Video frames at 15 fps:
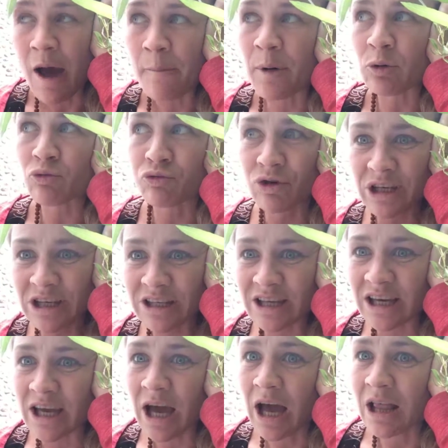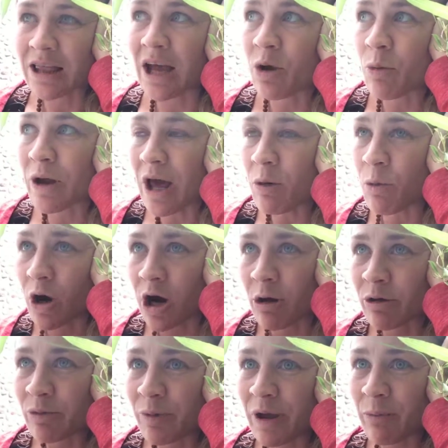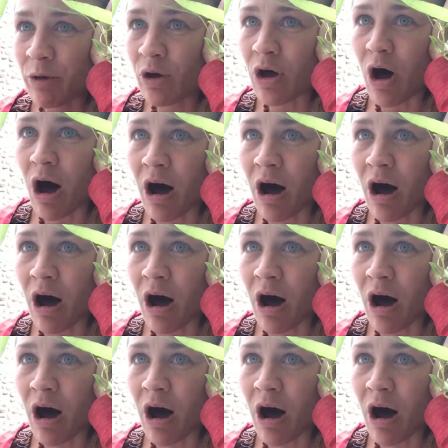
But really, when I work with people,